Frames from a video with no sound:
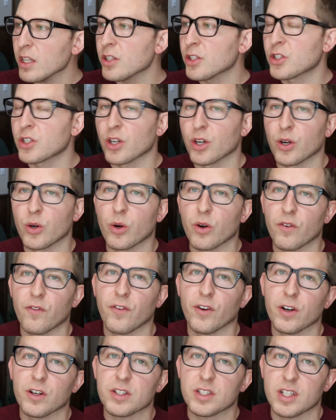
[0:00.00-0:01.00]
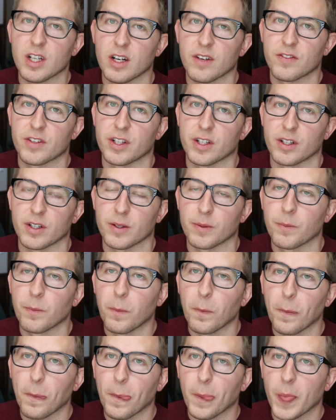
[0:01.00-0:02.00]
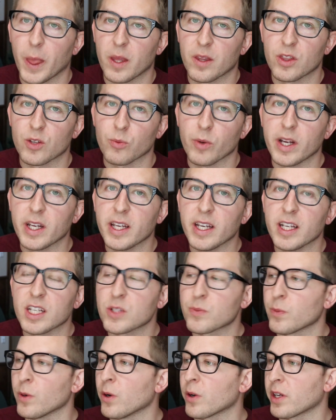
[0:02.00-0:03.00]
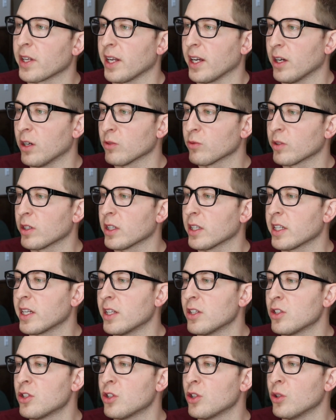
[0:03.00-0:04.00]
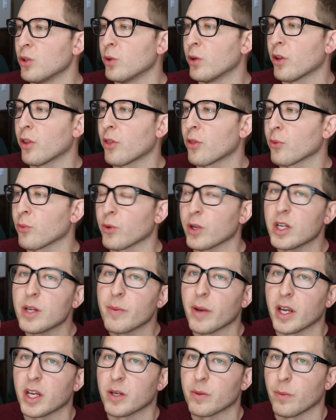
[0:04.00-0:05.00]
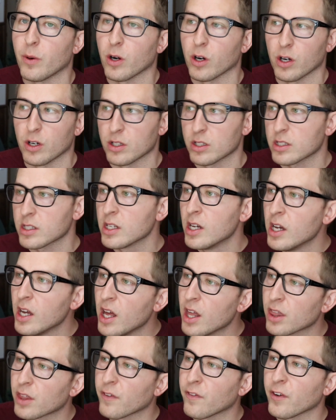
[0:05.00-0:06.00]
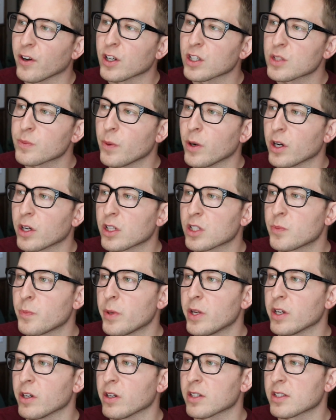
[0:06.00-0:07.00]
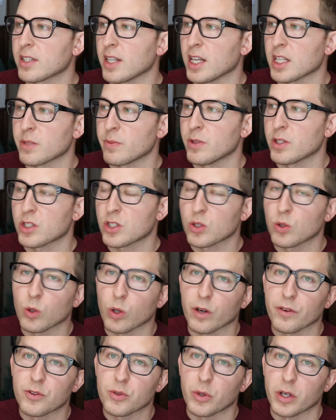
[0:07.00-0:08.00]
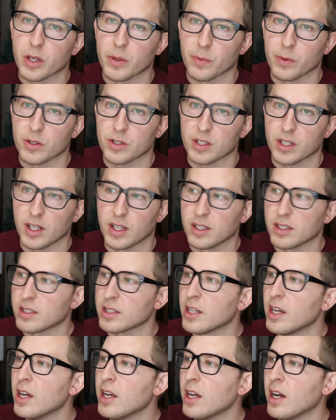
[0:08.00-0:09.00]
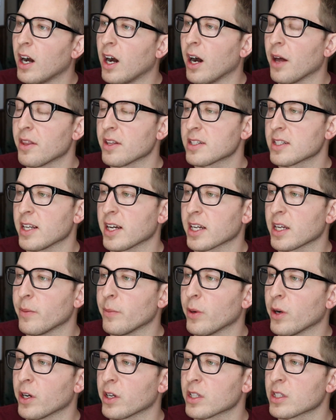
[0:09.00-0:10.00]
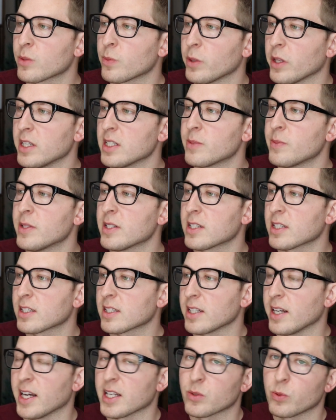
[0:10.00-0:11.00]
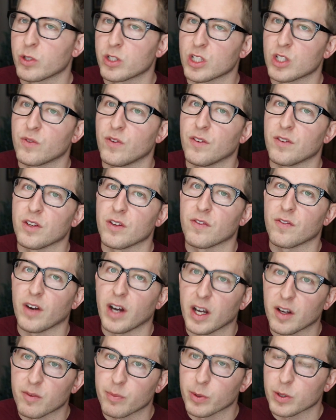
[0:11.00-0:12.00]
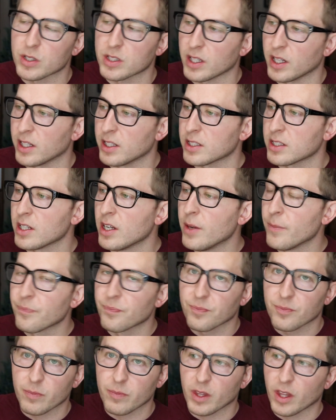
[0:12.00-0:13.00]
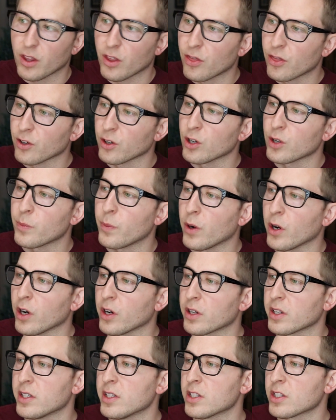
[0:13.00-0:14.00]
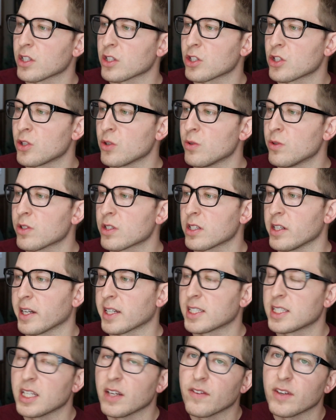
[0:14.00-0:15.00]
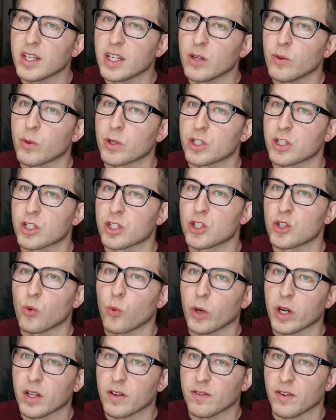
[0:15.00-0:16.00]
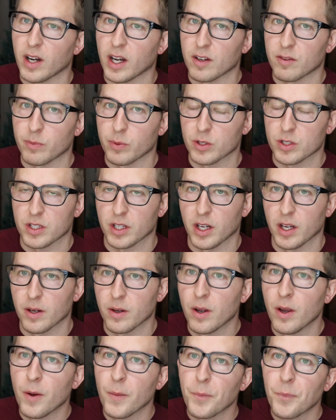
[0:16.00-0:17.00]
So first off here, the ranking is broken out really into three main parts. The first part is peer assessment score of twenty percent. Uh, the second part is placement success, which is fifty-five percent. The third part is student selectivity, which is twenty-five percent.